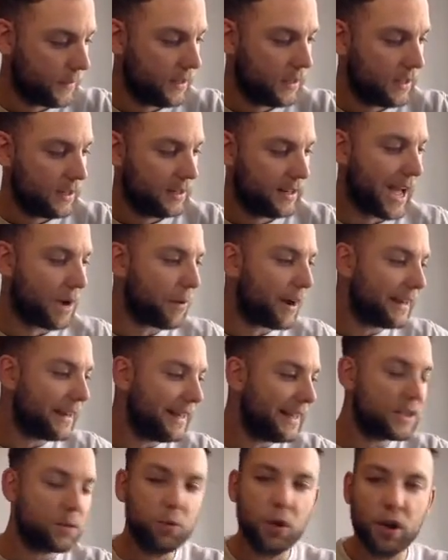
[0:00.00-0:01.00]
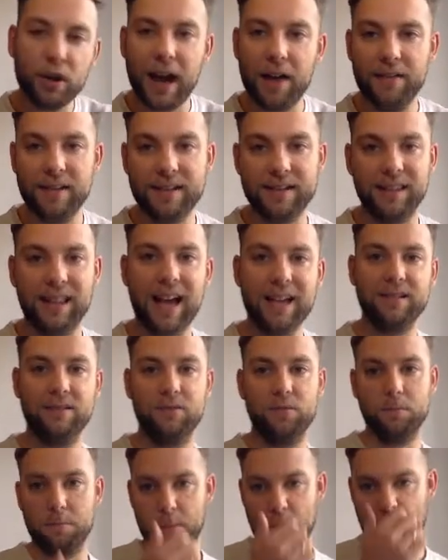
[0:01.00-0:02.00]
Now I need to work out this last
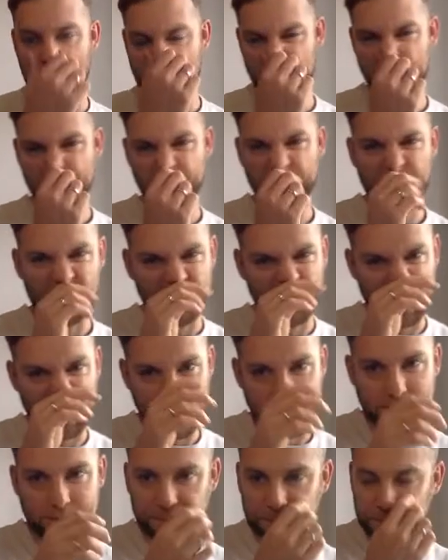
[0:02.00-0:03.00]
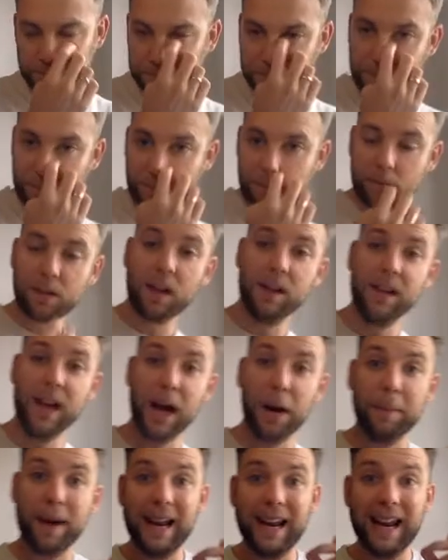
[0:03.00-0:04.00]
number, okay? Now
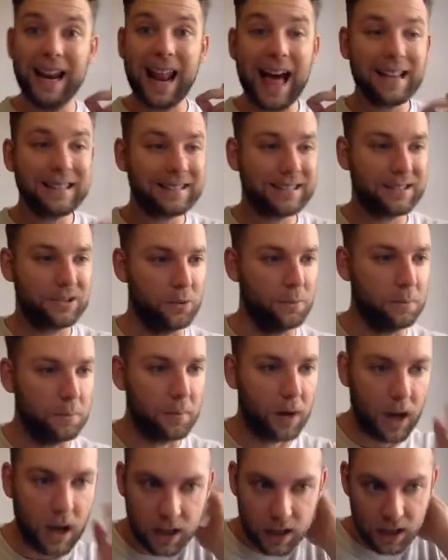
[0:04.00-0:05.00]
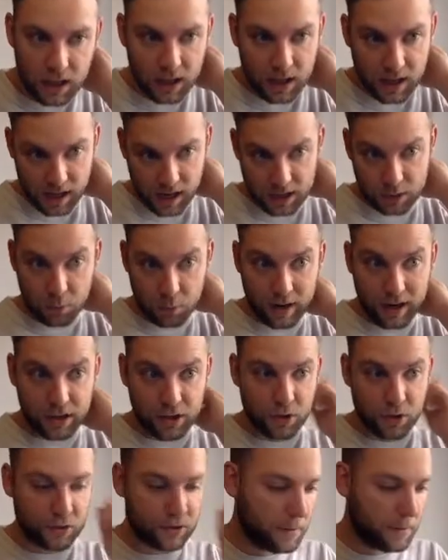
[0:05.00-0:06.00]
my last number is when I
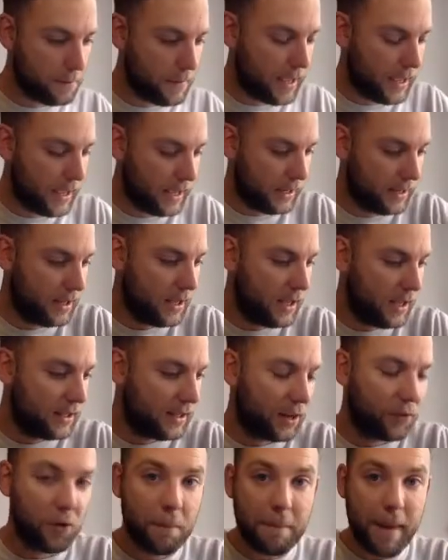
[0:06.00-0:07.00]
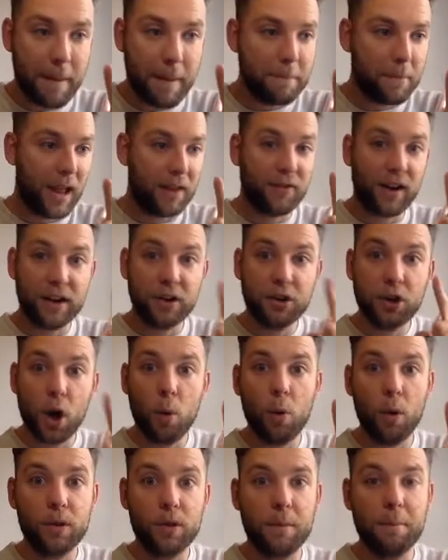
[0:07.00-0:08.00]
use the mean. Now remember, if I know
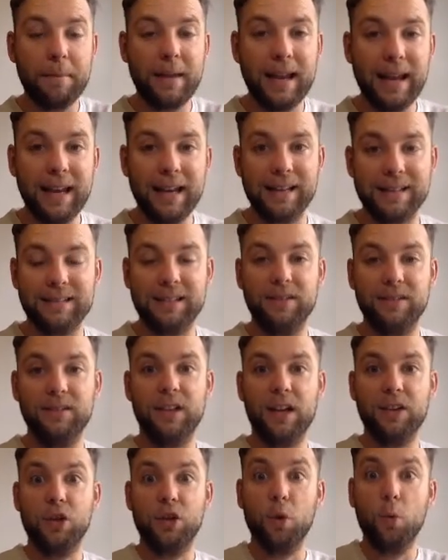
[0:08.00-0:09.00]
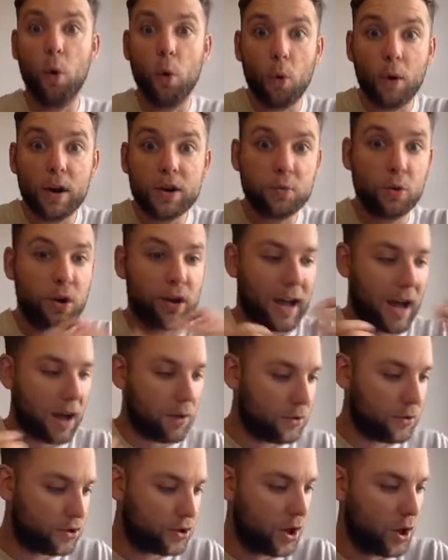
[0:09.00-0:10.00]
what the mean is, you always work out
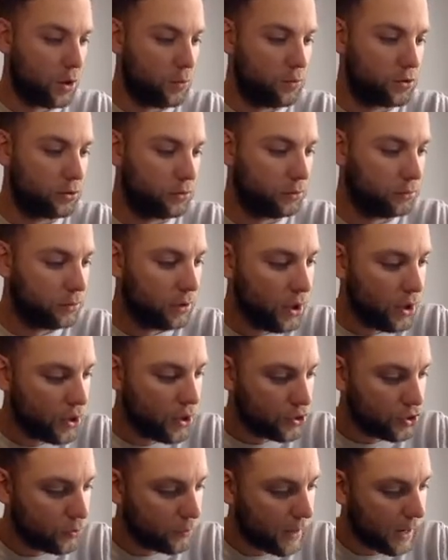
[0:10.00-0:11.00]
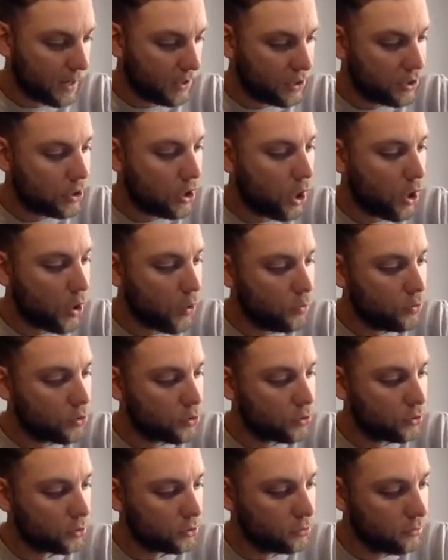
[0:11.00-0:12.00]
the total. So my
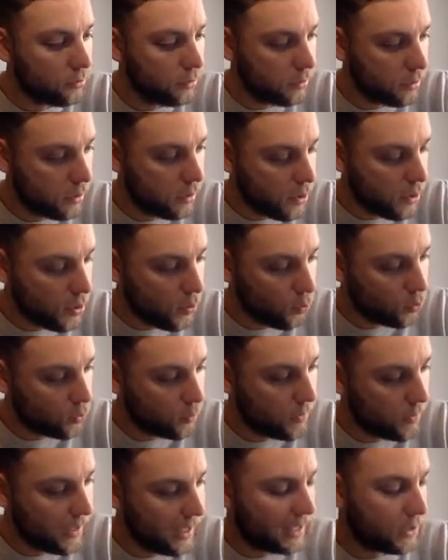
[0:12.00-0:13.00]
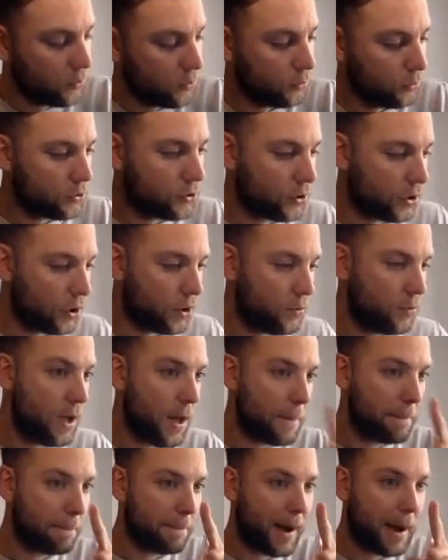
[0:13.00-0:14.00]
total would be equal to
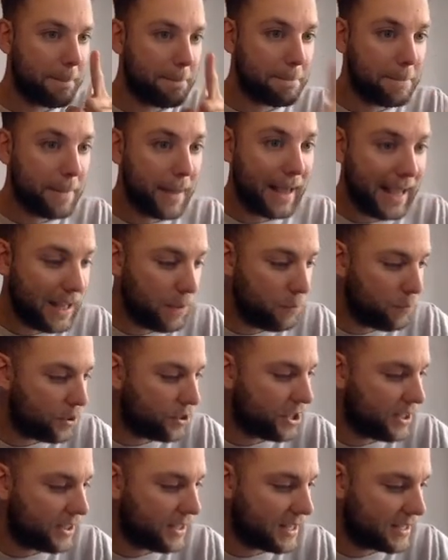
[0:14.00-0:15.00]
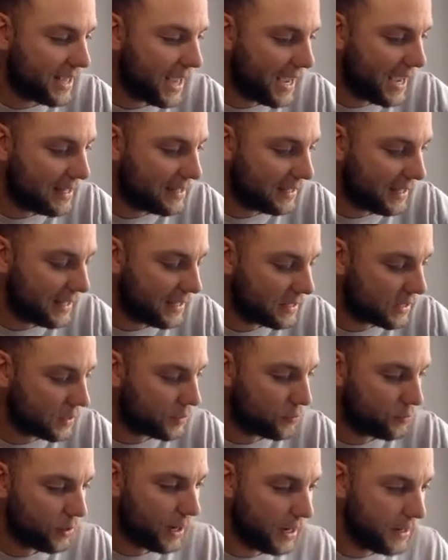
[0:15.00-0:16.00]
my mean, which in this case is
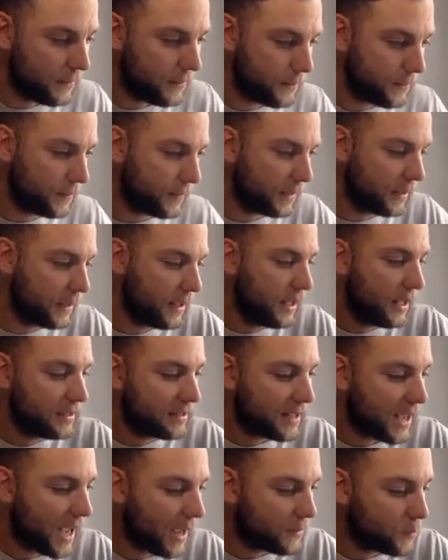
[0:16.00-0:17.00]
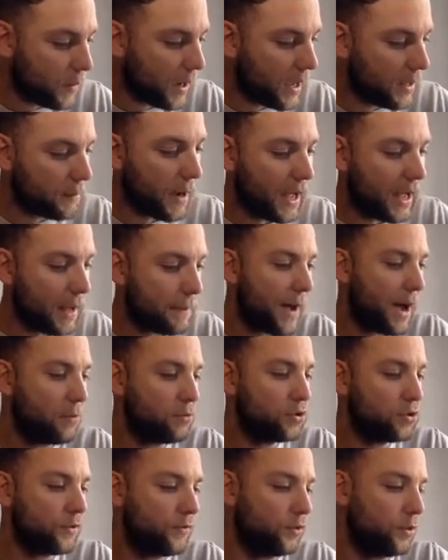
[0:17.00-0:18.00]
3, times by my
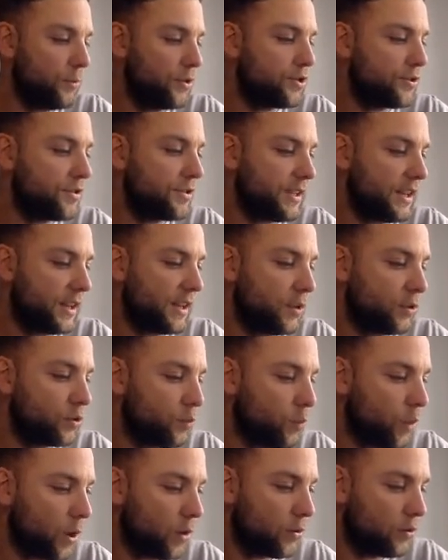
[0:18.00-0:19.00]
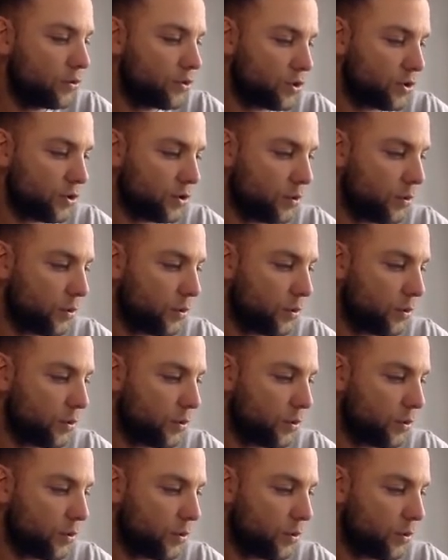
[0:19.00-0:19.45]
amount of number, which is equal to 1, 2,